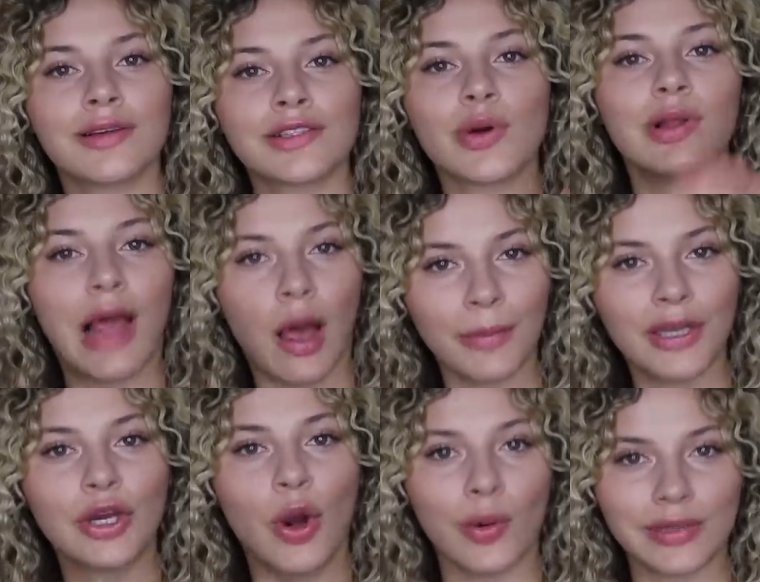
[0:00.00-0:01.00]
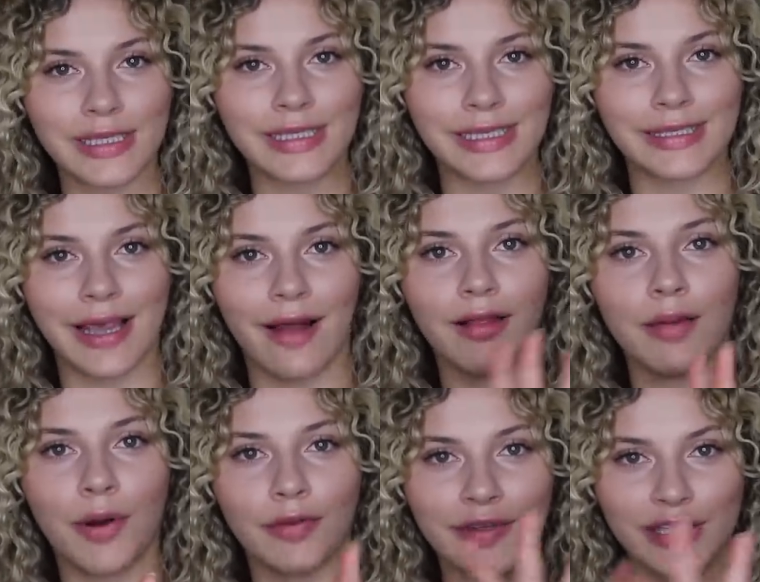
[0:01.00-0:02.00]
So allow me to go into detail
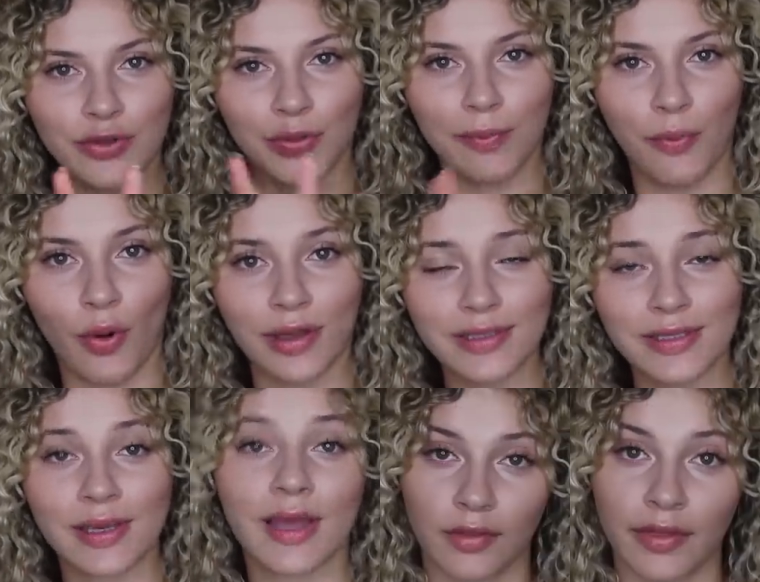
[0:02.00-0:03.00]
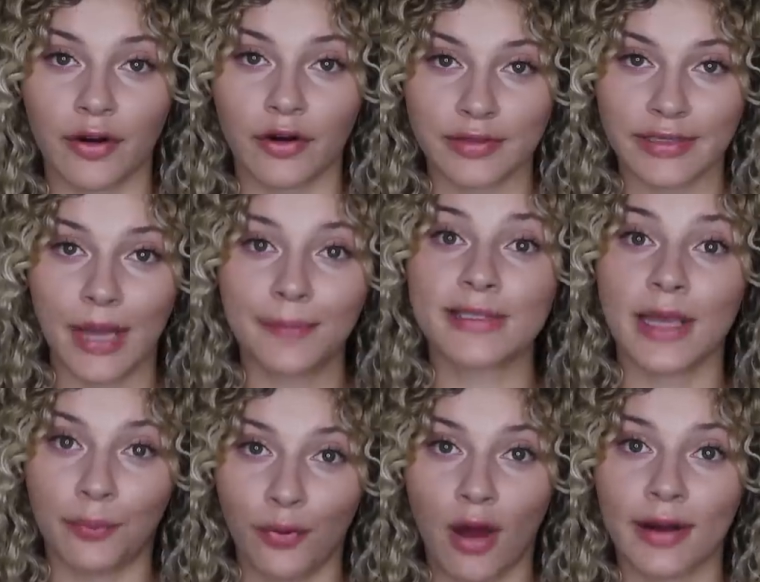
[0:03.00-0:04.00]
about these three points. There are steps
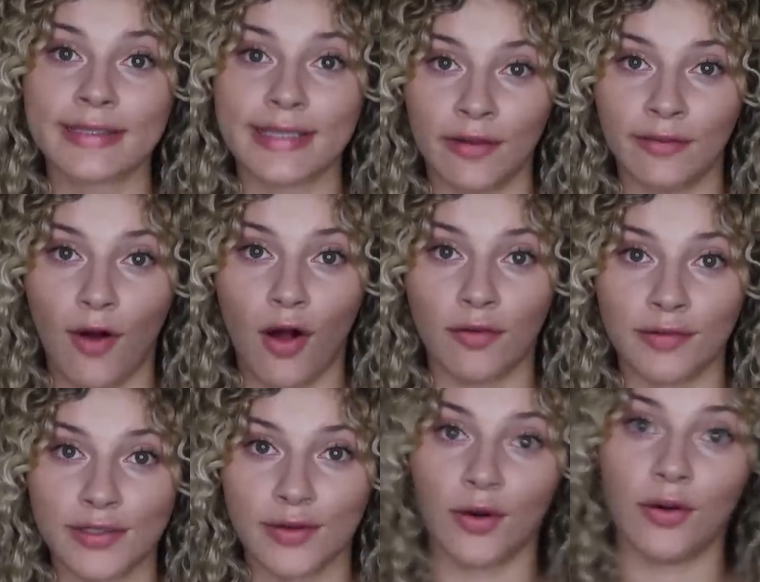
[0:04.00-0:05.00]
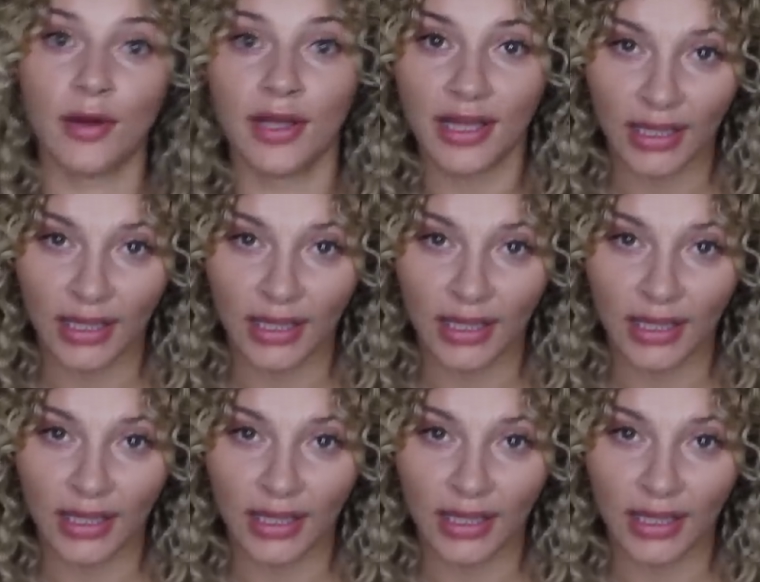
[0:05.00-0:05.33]
and products involved, so